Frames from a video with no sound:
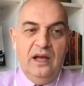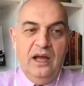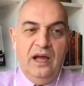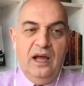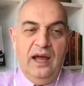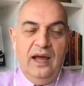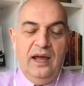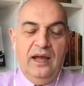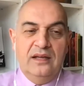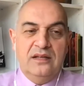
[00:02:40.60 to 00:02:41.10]

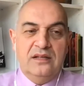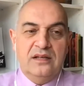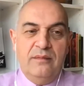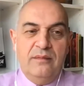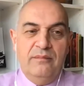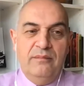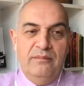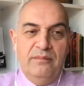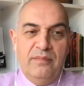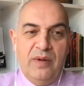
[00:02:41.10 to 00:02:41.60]
And
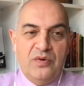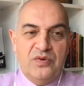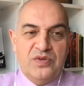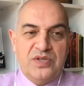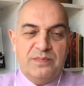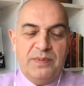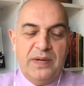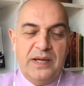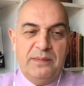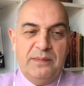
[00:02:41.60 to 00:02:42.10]

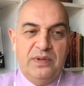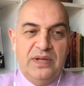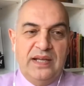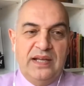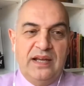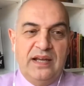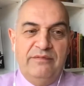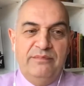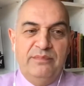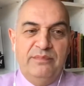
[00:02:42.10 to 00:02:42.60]
most people in
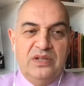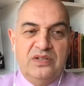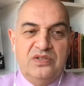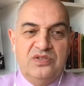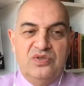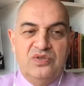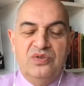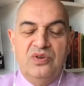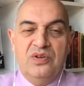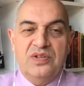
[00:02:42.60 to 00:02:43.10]
government
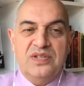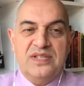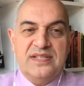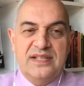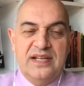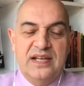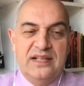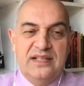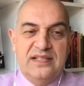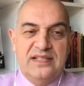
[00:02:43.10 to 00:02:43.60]
do not
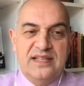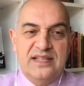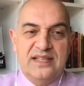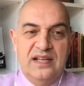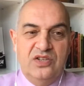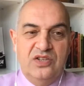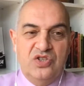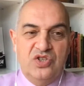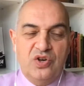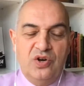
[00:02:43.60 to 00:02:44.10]
see it as their
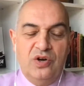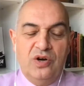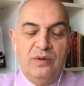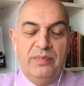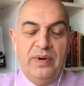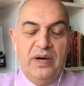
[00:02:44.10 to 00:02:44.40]
job,